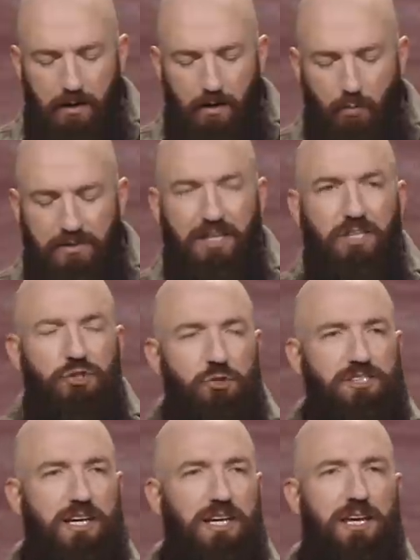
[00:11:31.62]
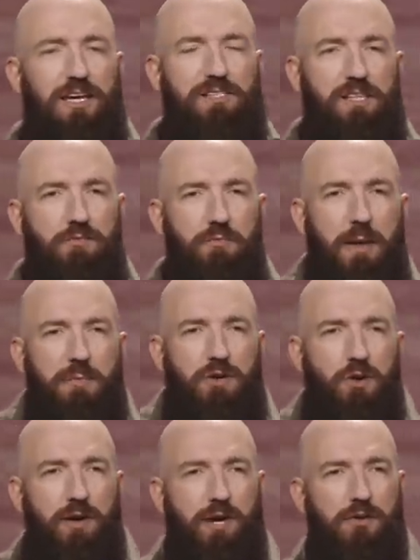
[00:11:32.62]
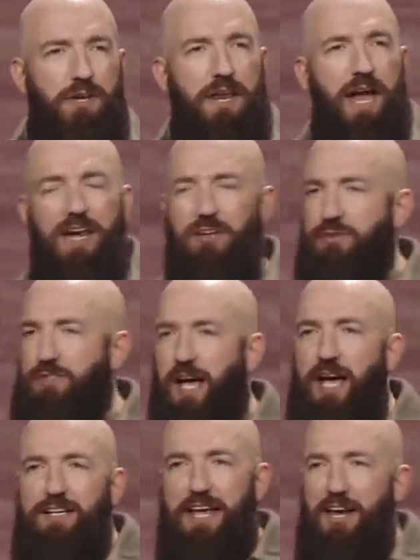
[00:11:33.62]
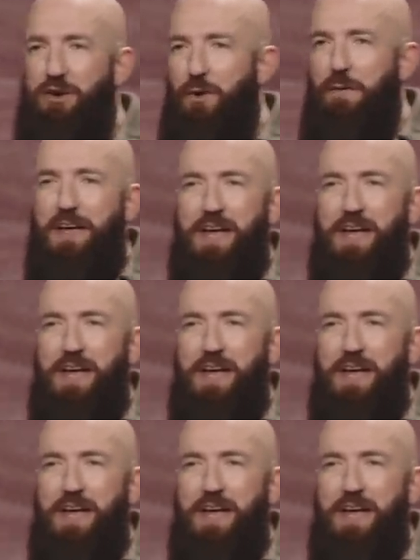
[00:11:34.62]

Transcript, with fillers: What's interesting is if maybe you're here today and you say, Hey, Daniel,